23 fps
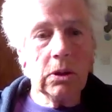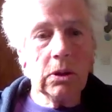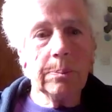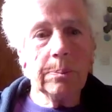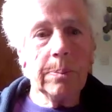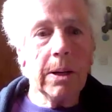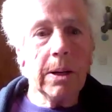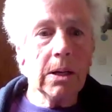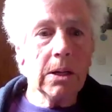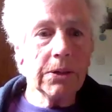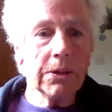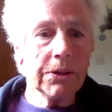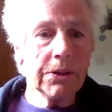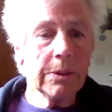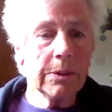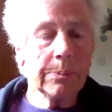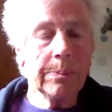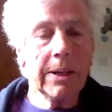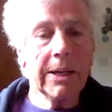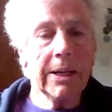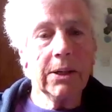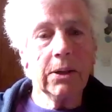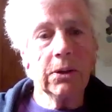the
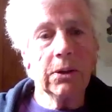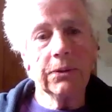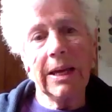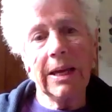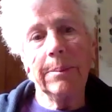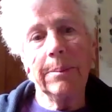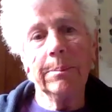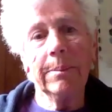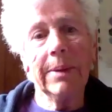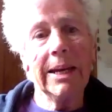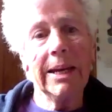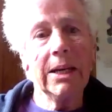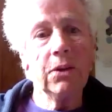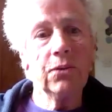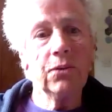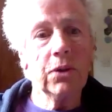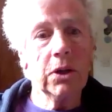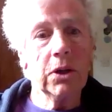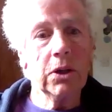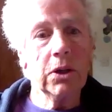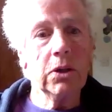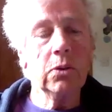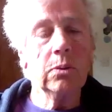passers-by on that main
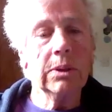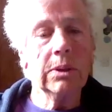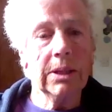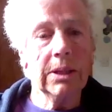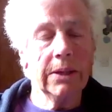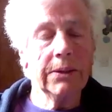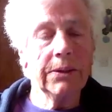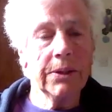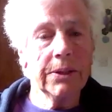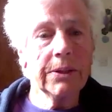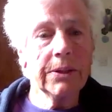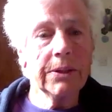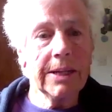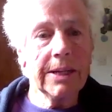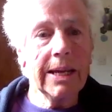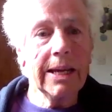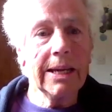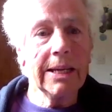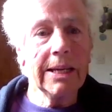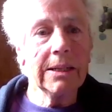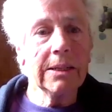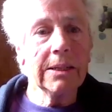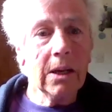road will
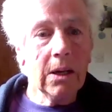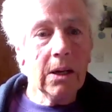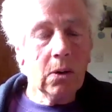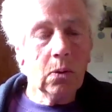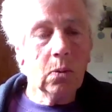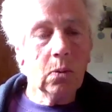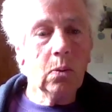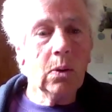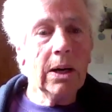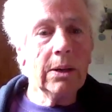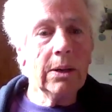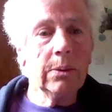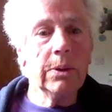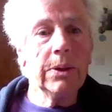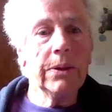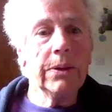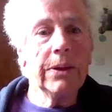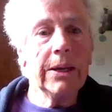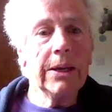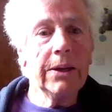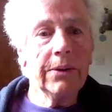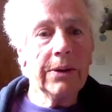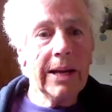understand why we're
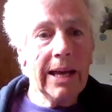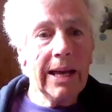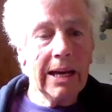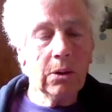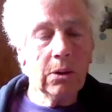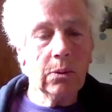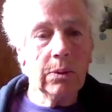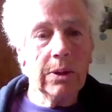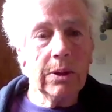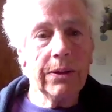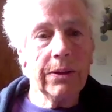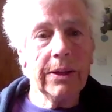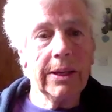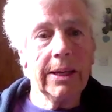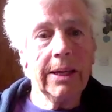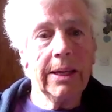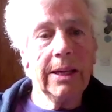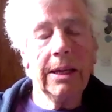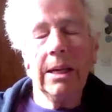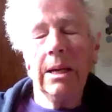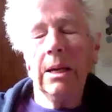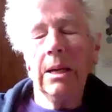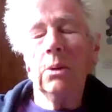there and how we're
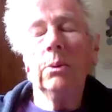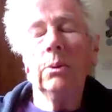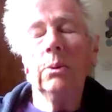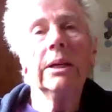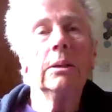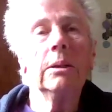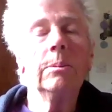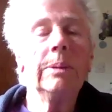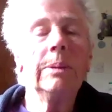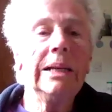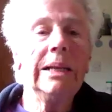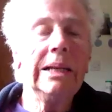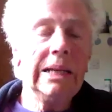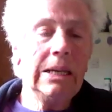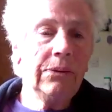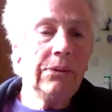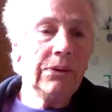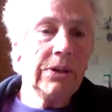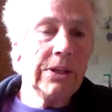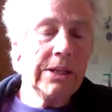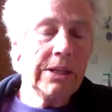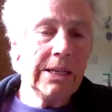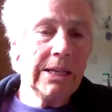there. We're going to be
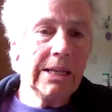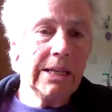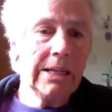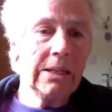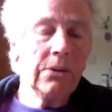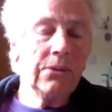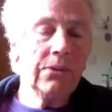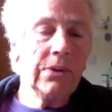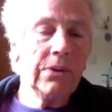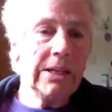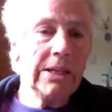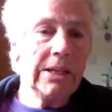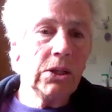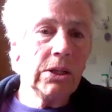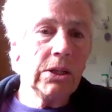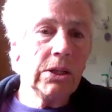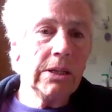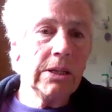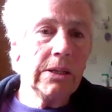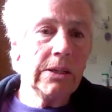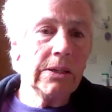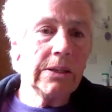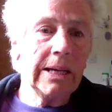leafleting in the
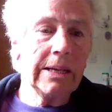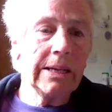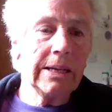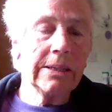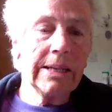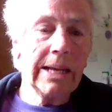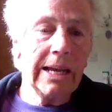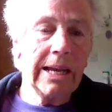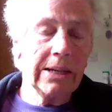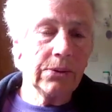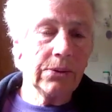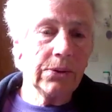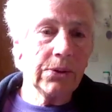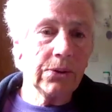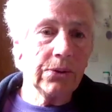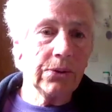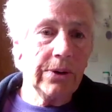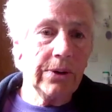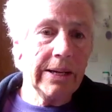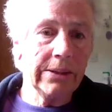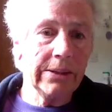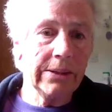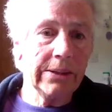villages and towns
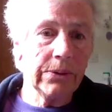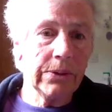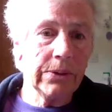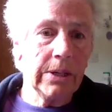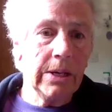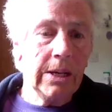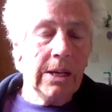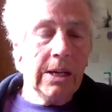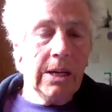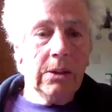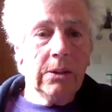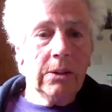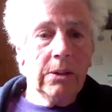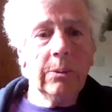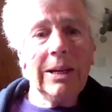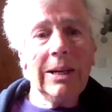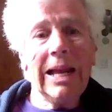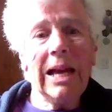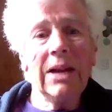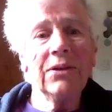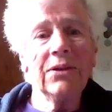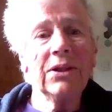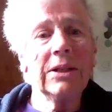around. And
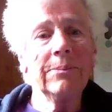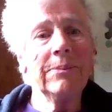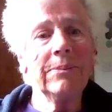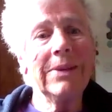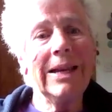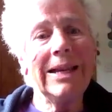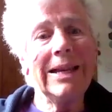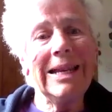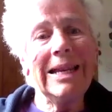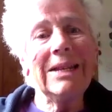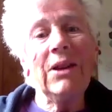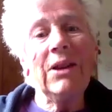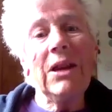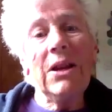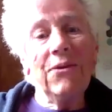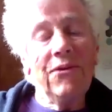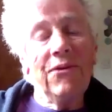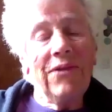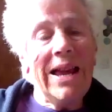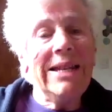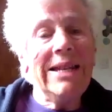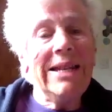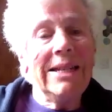we'll have some
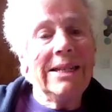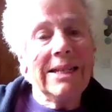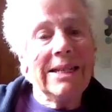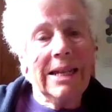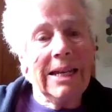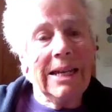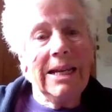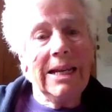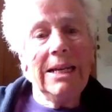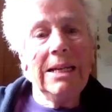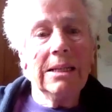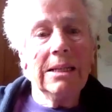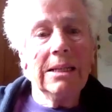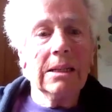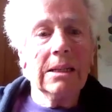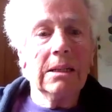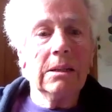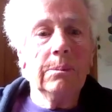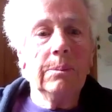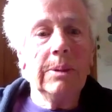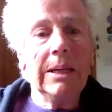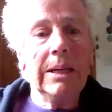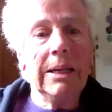event days. There's
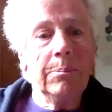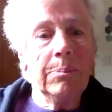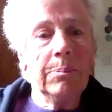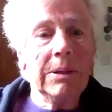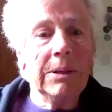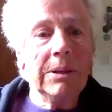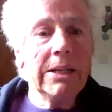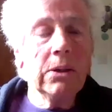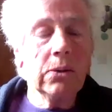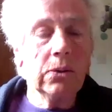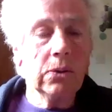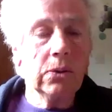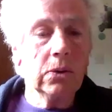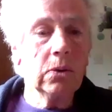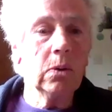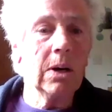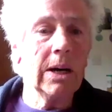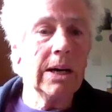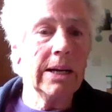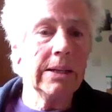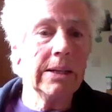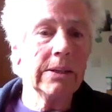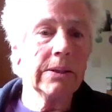going to be political
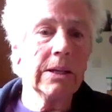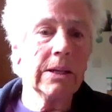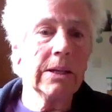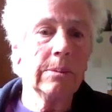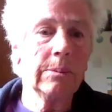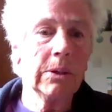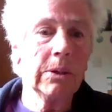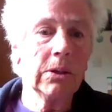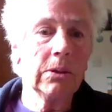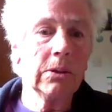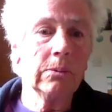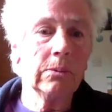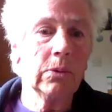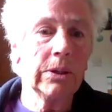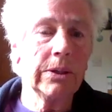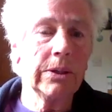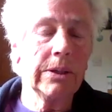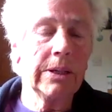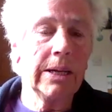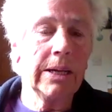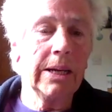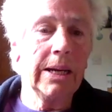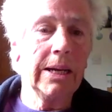choirs coming on
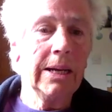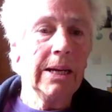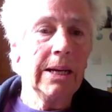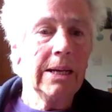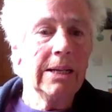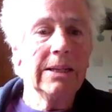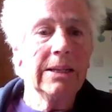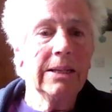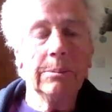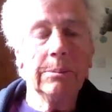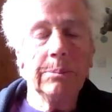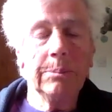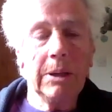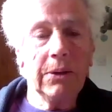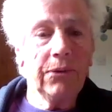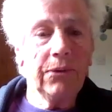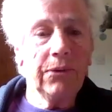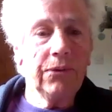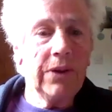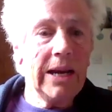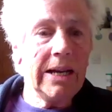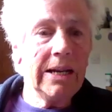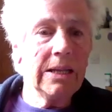one day. There'll be a
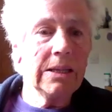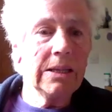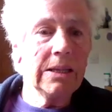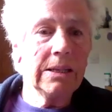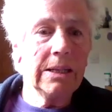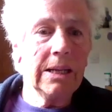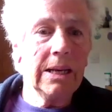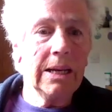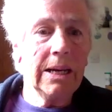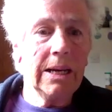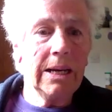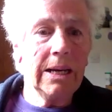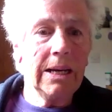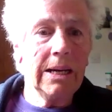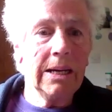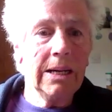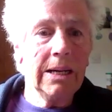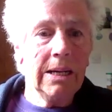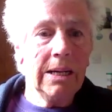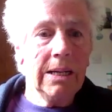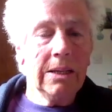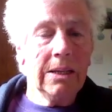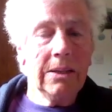faith
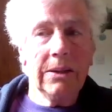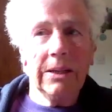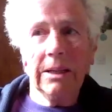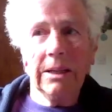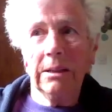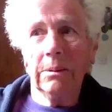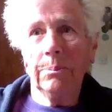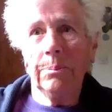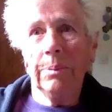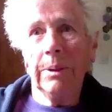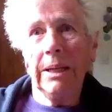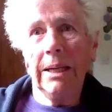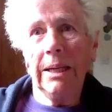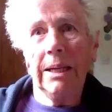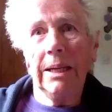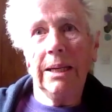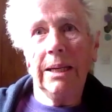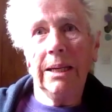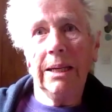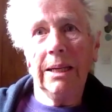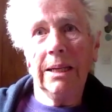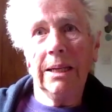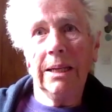day. There'll
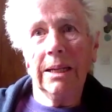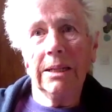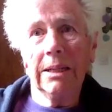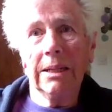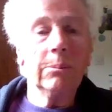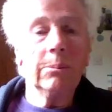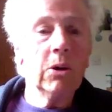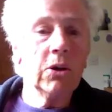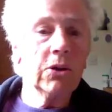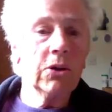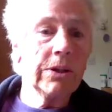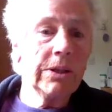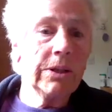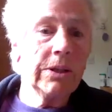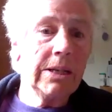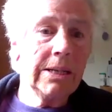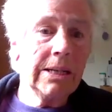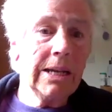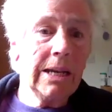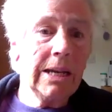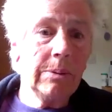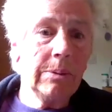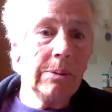be a democracy
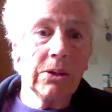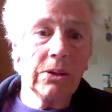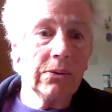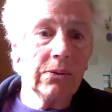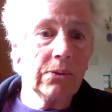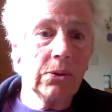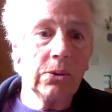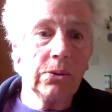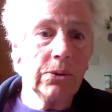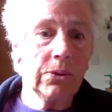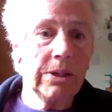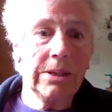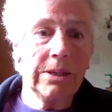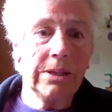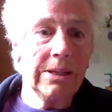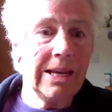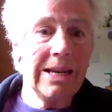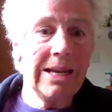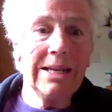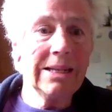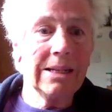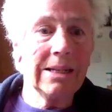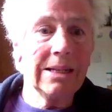day, because, of course,
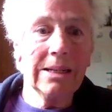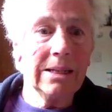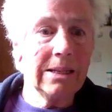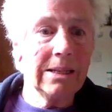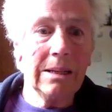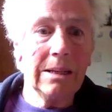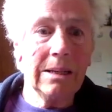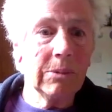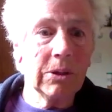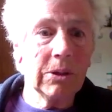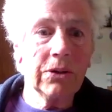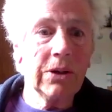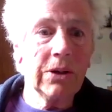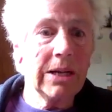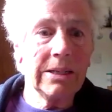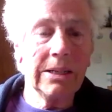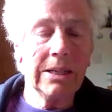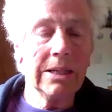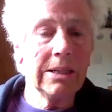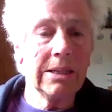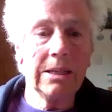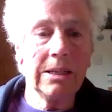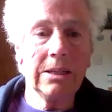this isn't a
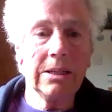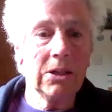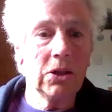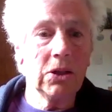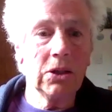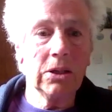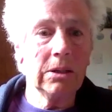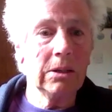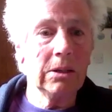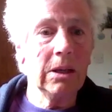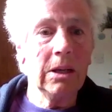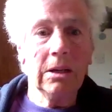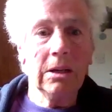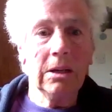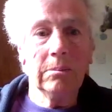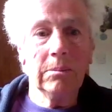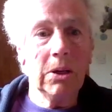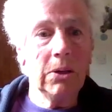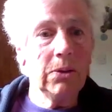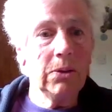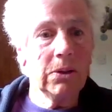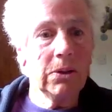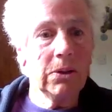democratic decision.
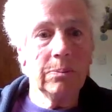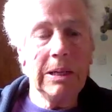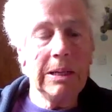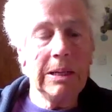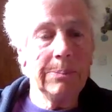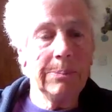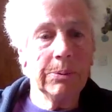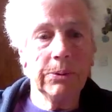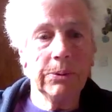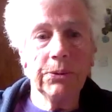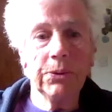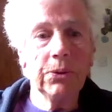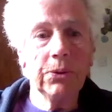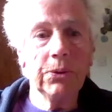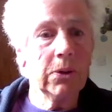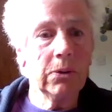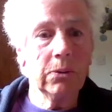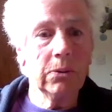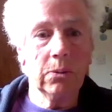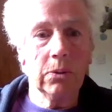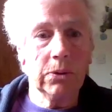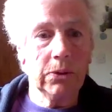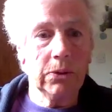Most people do
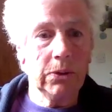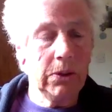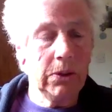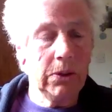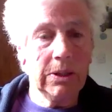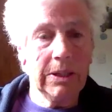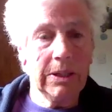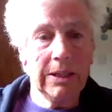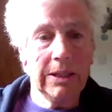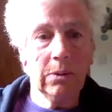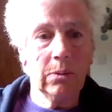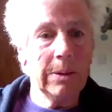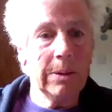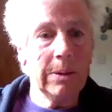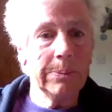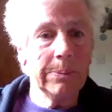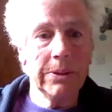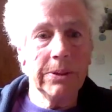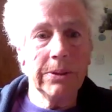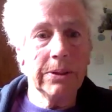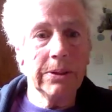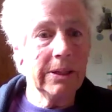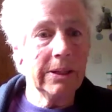not want nuclear
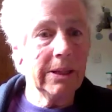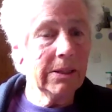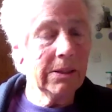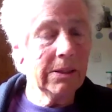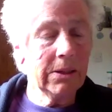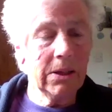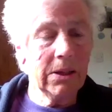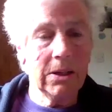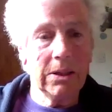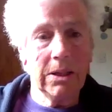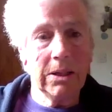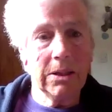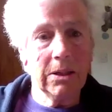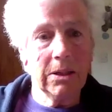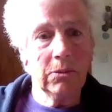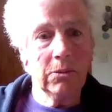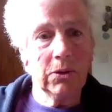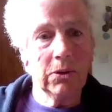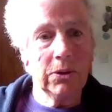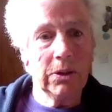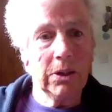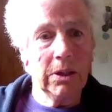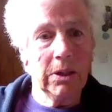weapons, and they certainly don't
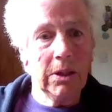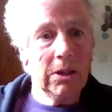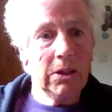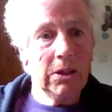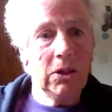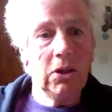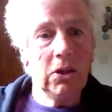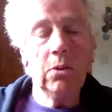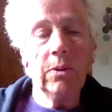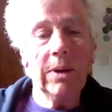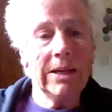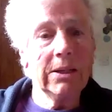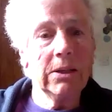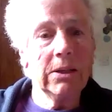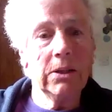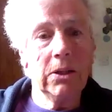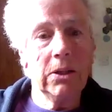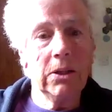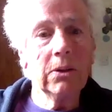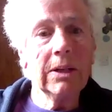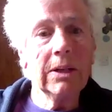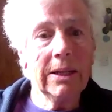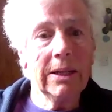want US
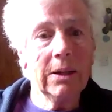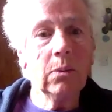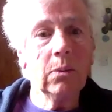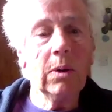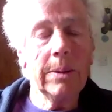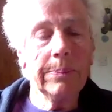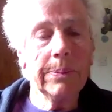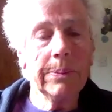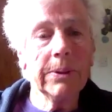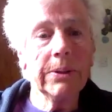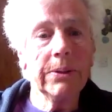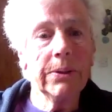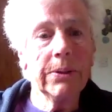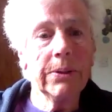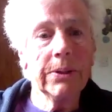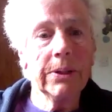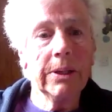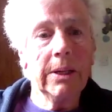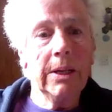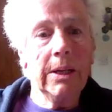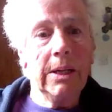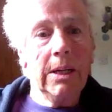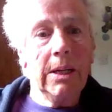nuclear weapons.